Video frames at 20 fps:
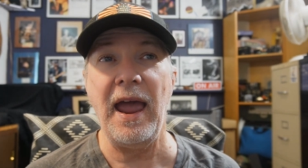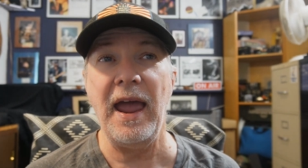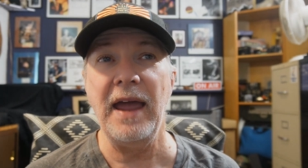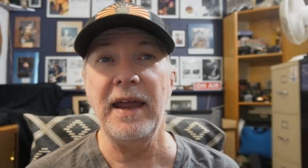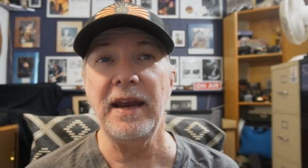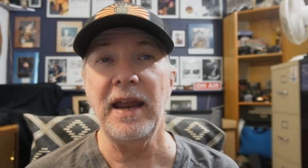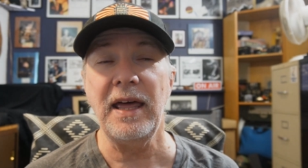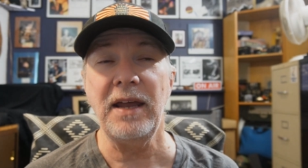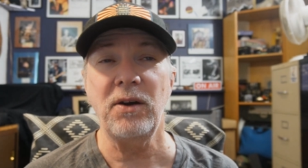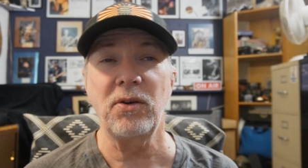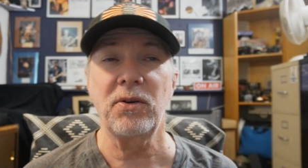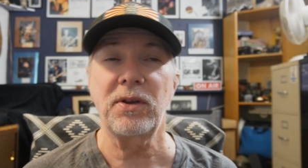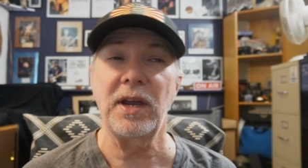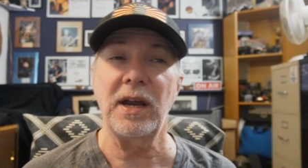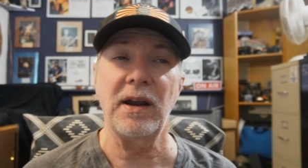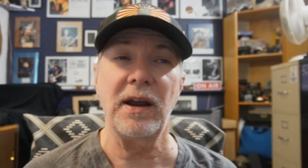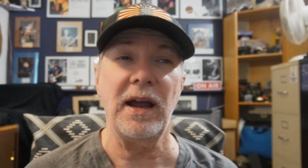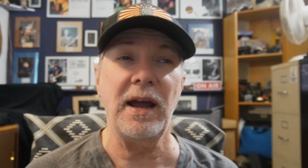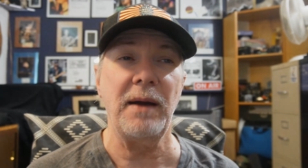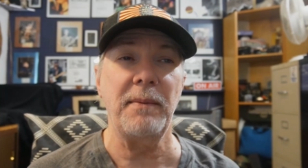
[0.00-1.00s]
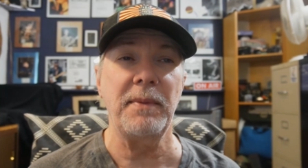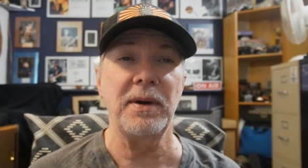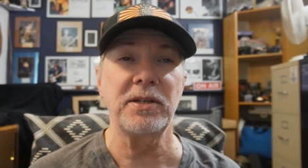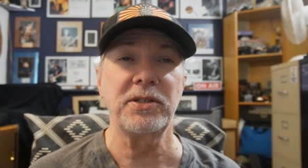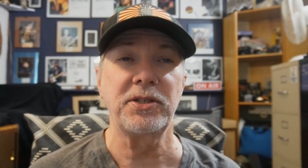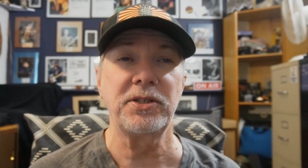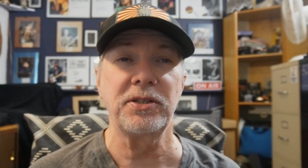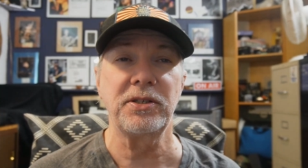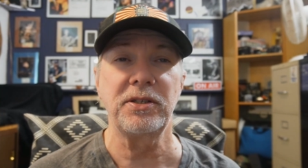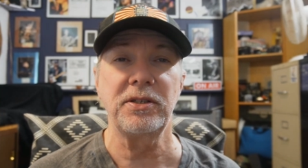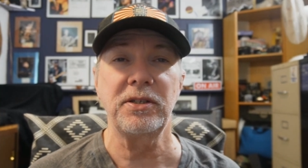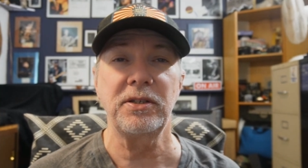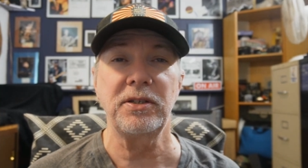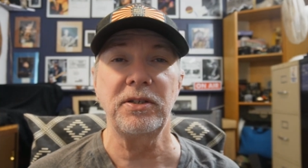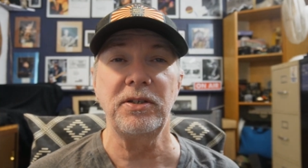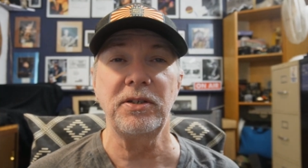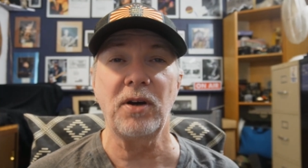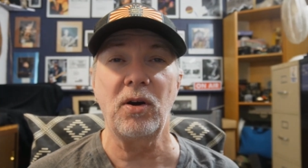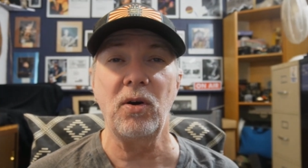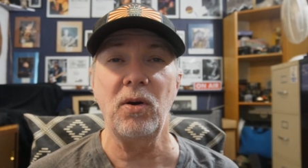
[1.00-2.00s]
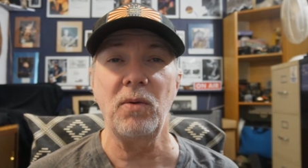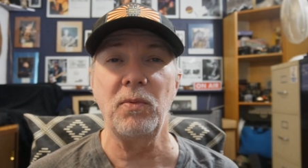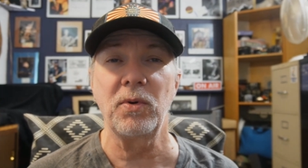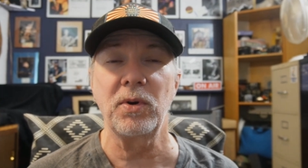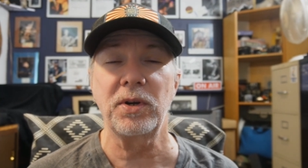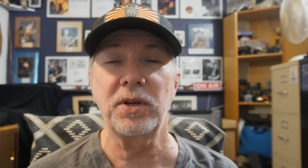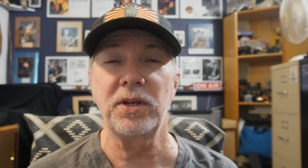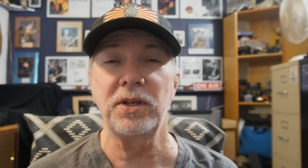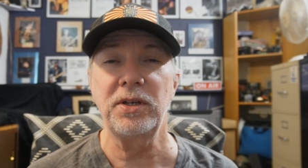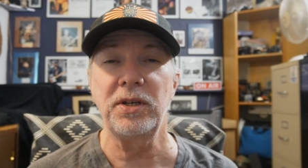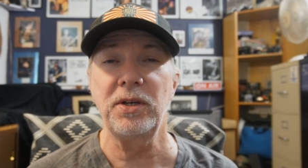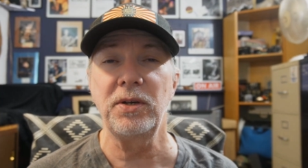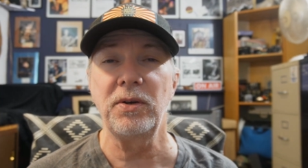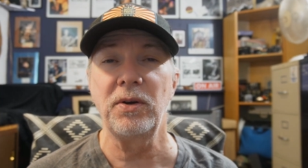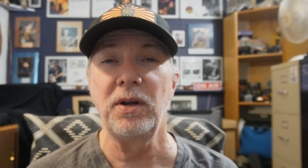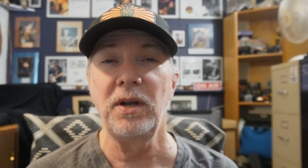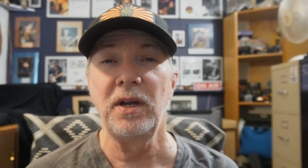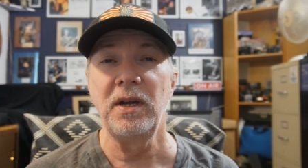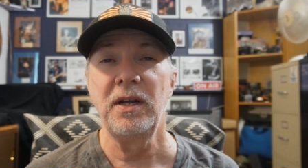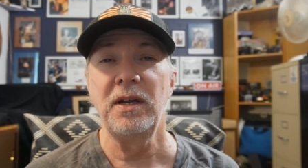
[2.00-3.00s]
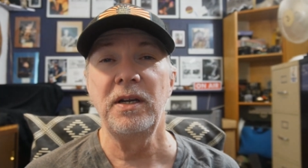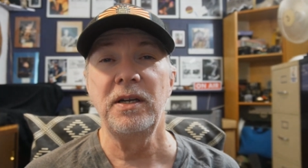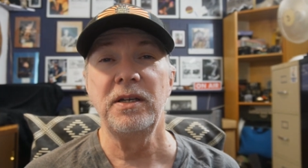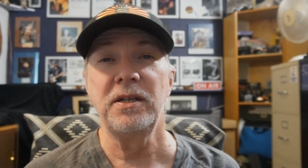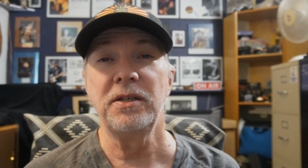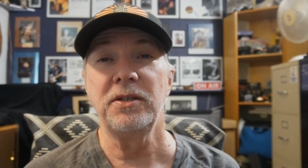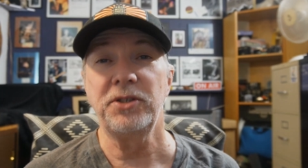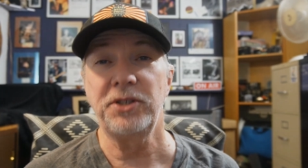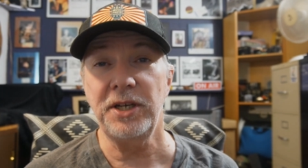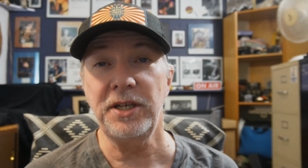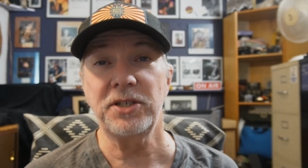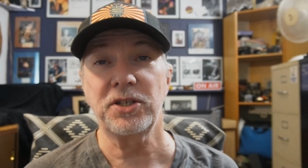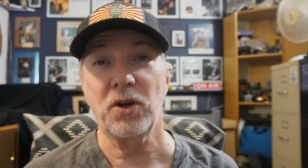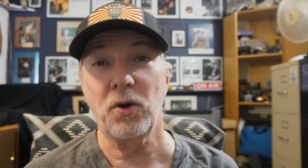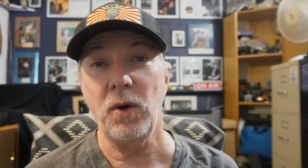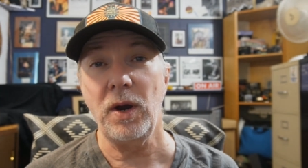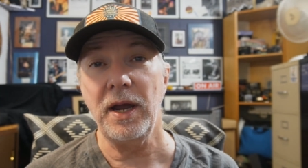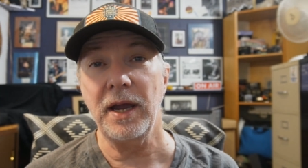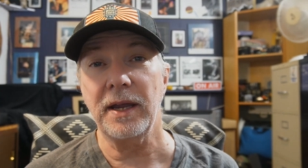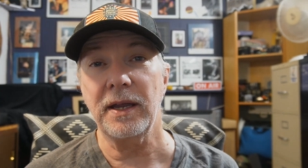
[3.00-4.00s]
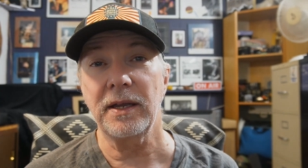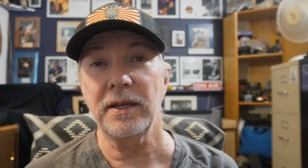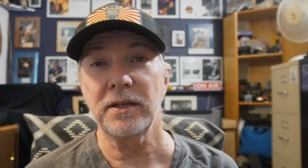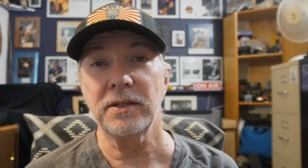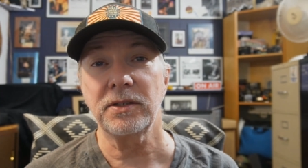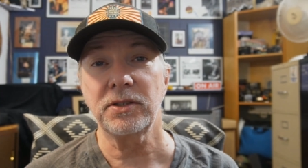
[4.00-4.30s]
and I don't care how much homework you do, she's quick.